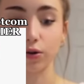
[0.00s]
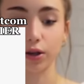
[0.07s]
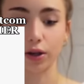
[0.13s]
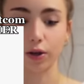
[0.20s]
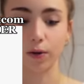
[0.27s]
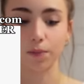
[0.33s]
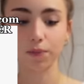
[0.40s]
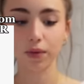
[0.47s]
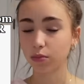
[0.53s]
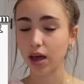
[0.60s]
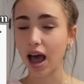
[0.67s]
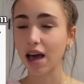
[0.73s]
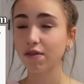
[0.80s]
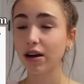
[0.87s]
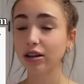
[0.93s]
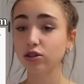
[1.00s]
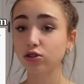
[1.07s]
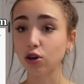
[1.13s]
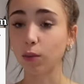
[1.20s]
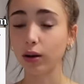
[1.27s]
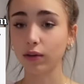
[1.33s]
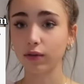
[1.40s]
cute. I've had so
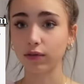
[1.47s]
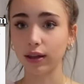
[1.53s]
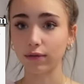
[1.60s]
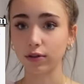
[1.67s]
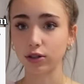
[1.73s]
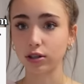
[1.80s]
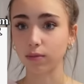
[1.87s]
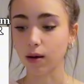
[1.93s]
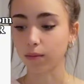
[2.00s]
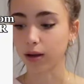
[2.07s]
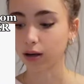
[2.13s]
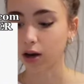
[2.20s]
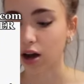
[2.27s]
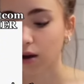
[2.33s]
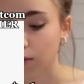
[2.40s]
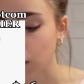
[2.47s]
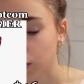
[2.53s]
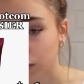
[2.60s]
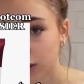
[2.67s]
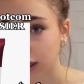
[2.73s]
many different flavors of the Balm Dotcom over the